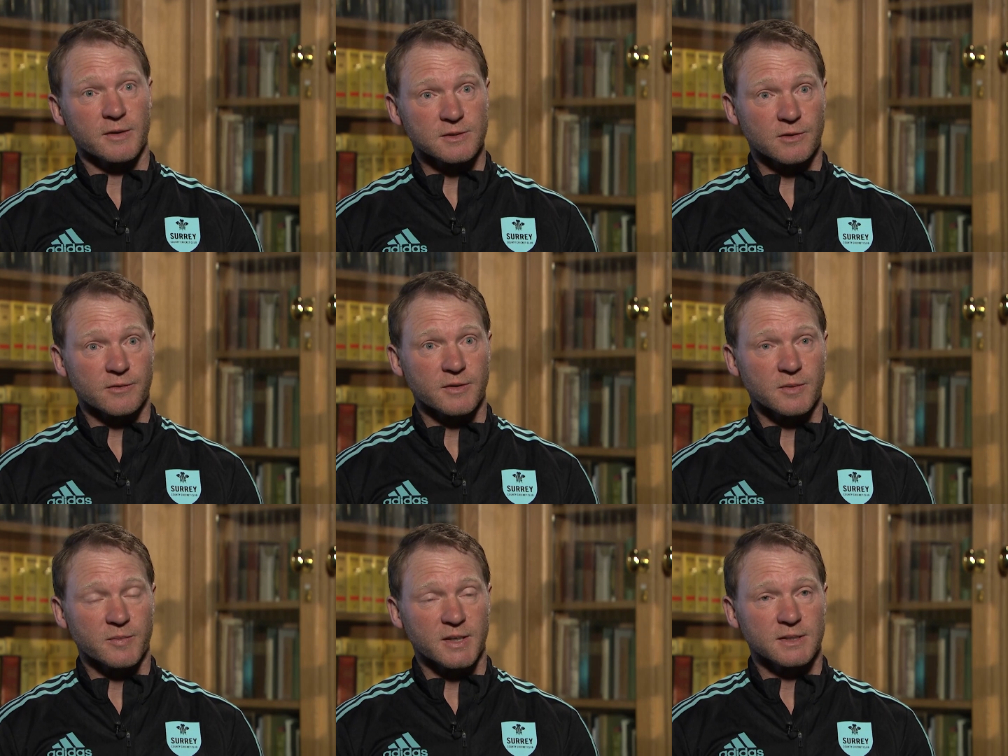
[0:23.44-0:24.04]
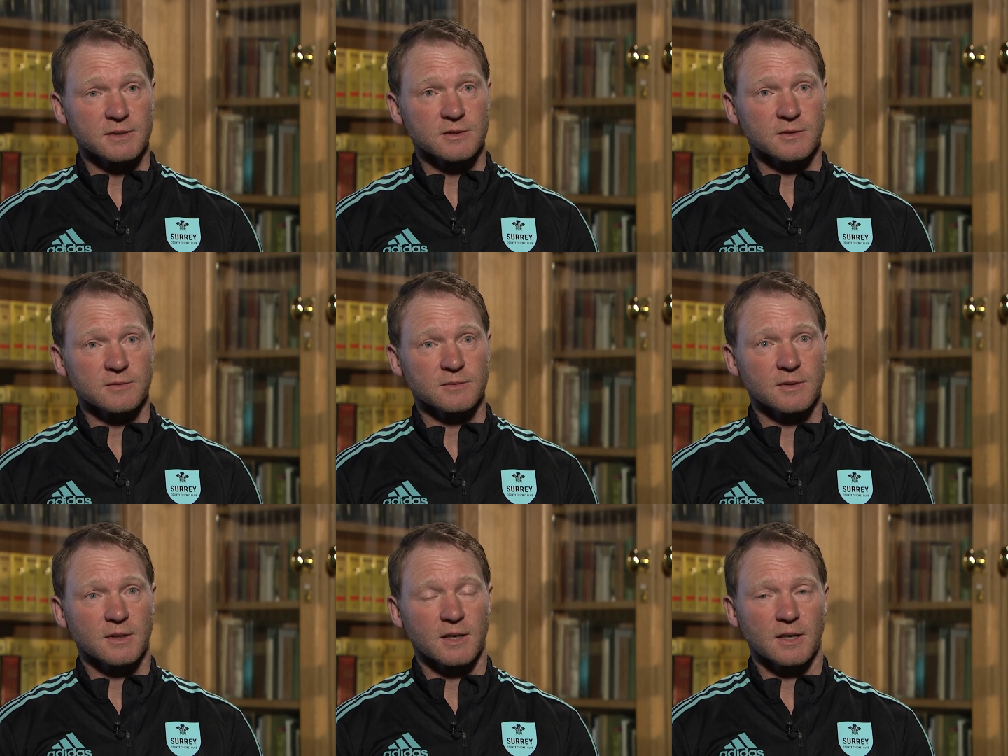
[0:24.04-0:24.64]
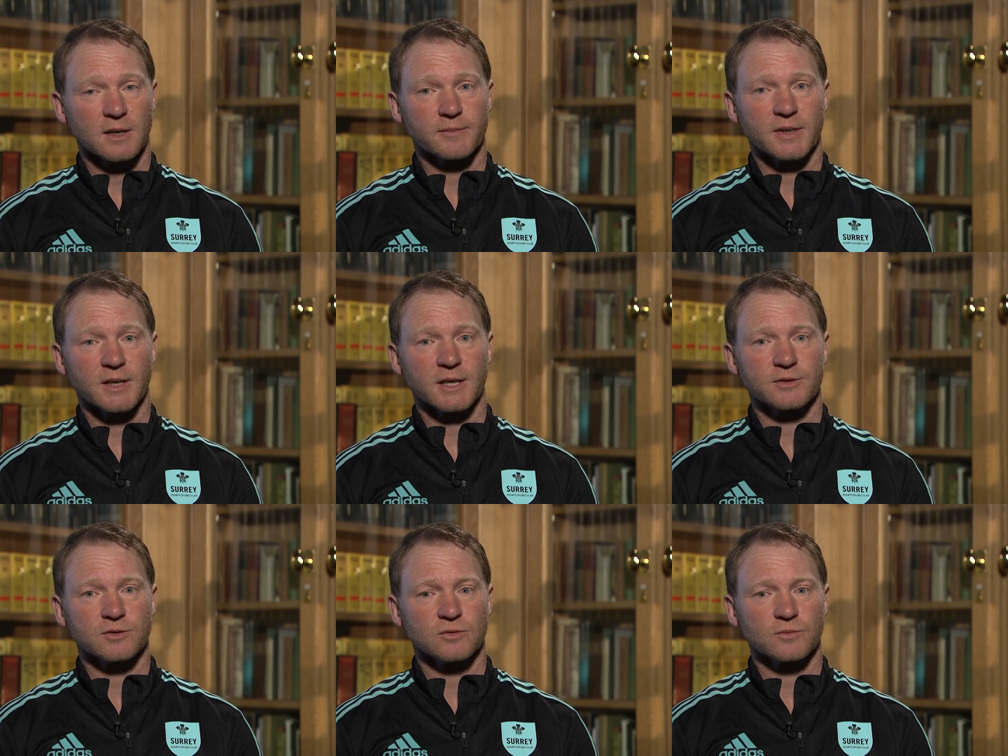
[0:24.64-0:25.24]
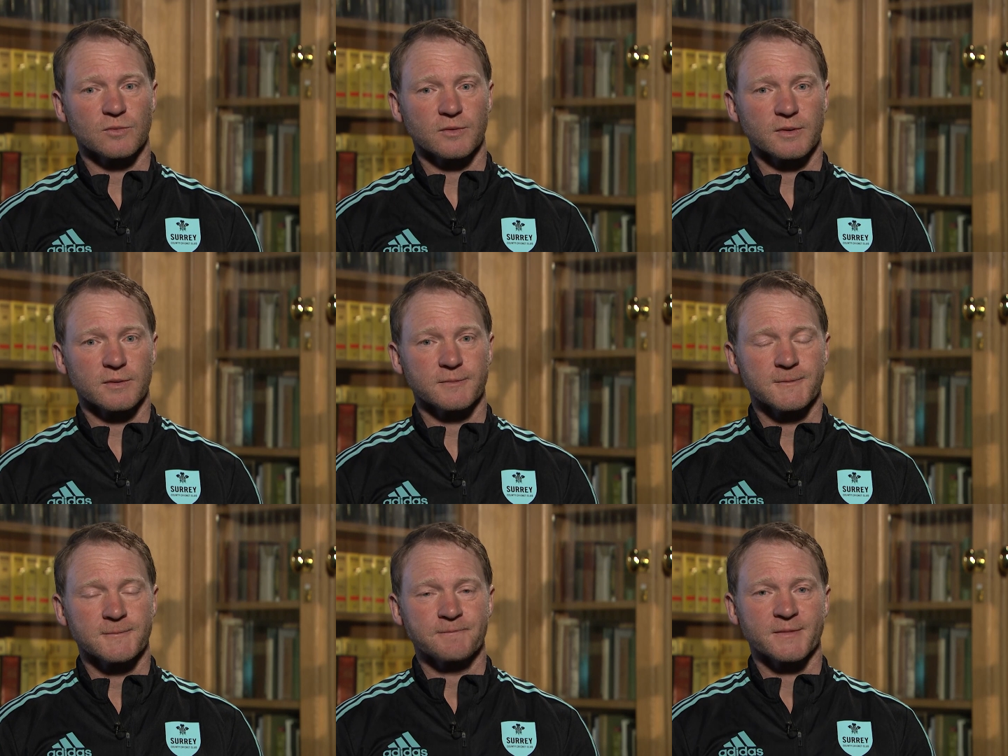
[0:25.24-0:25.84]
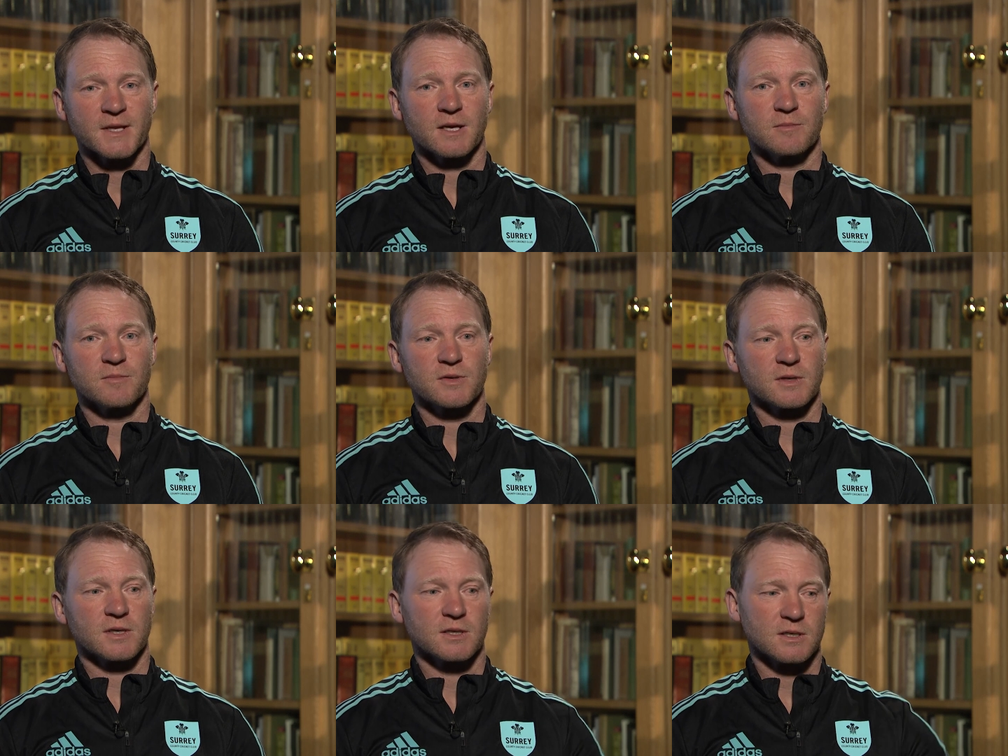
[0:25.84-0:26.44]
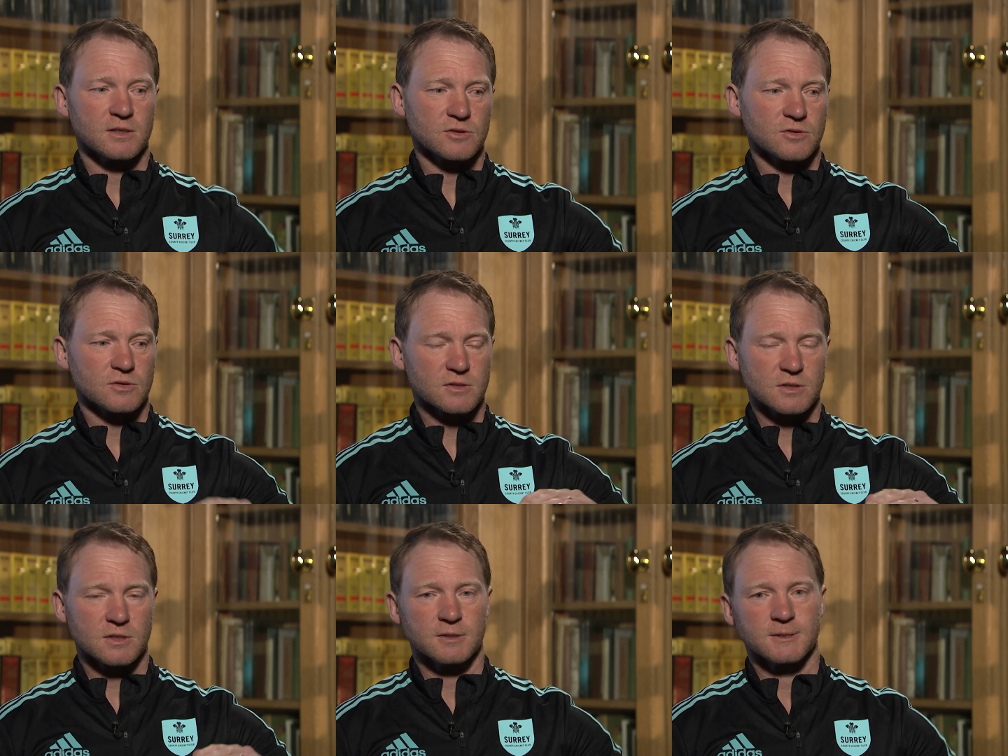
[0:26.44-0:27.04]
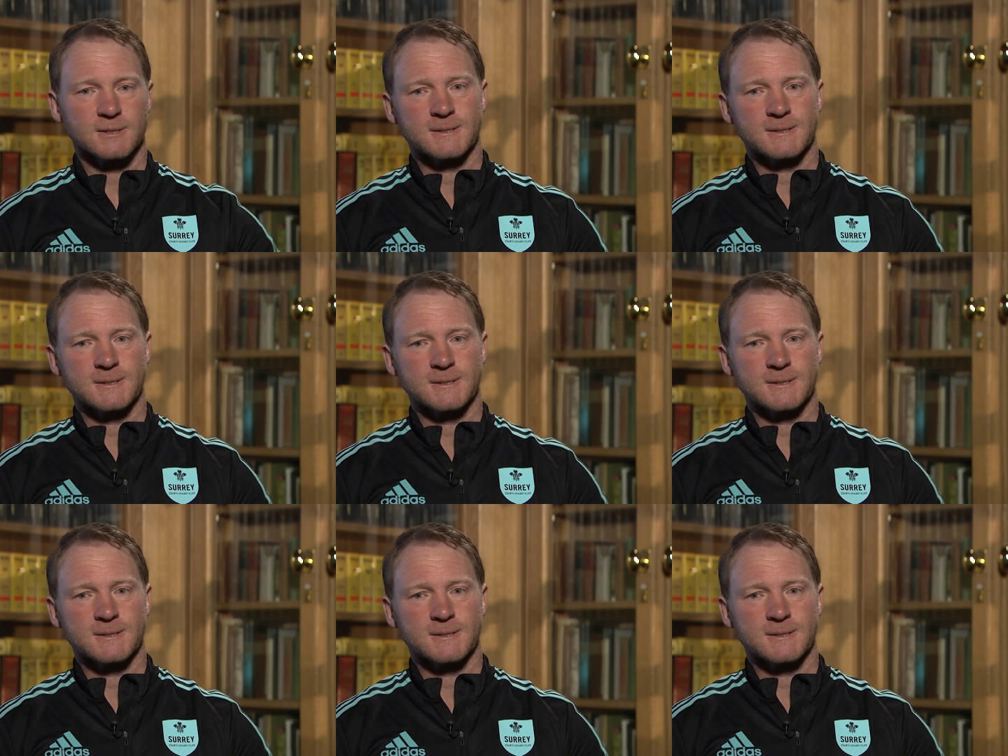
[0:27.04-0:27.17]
he's already been to. Mm. Um, I don't want him thinking just the